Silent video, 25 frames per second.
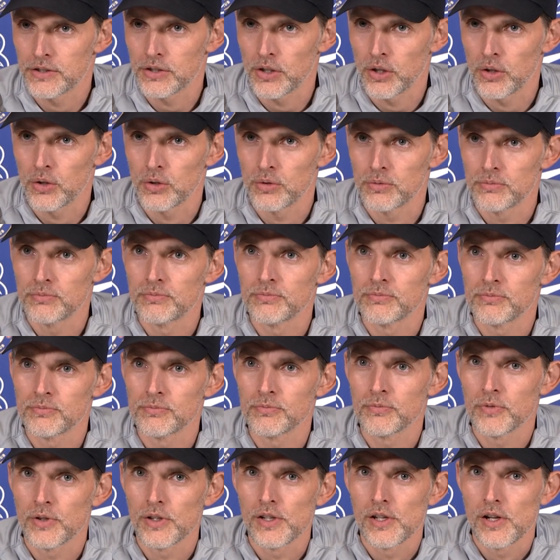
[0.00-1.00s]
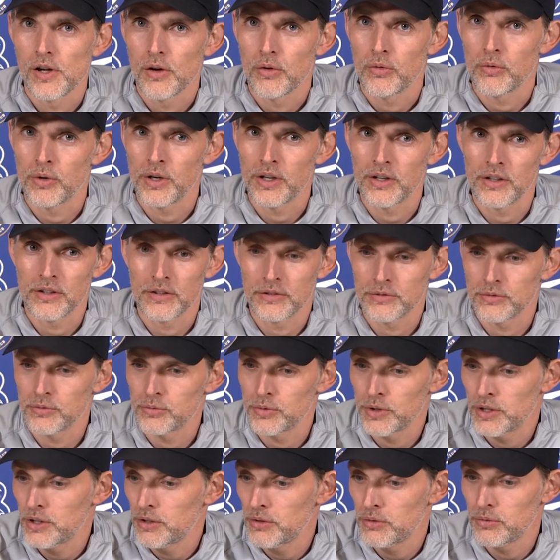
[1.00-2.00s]
so we,
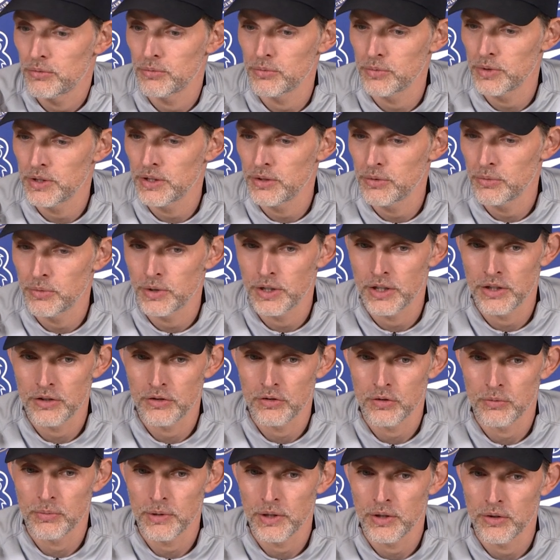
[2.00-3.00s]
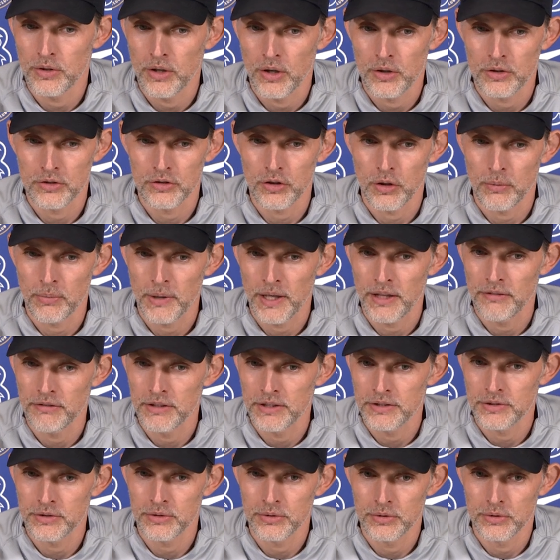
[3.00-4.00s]
we, we need to be on our top
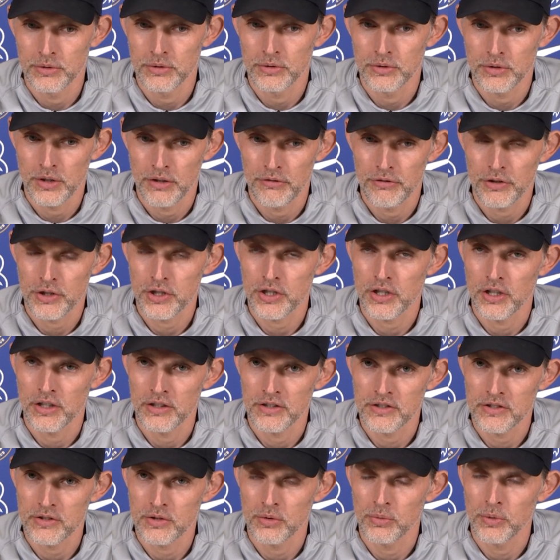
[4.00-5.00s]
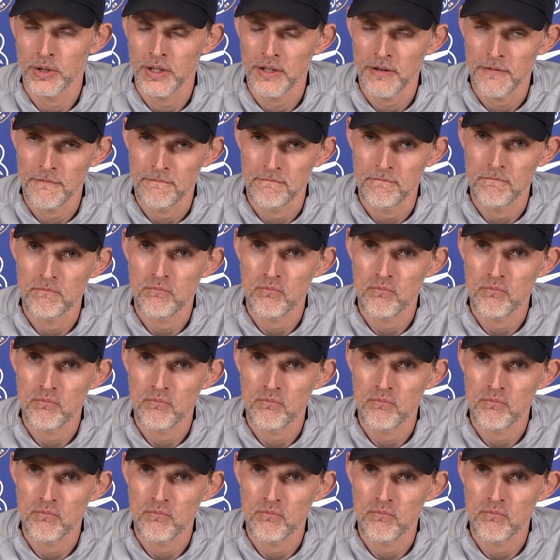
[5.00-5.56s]
level to, to have a chance to win.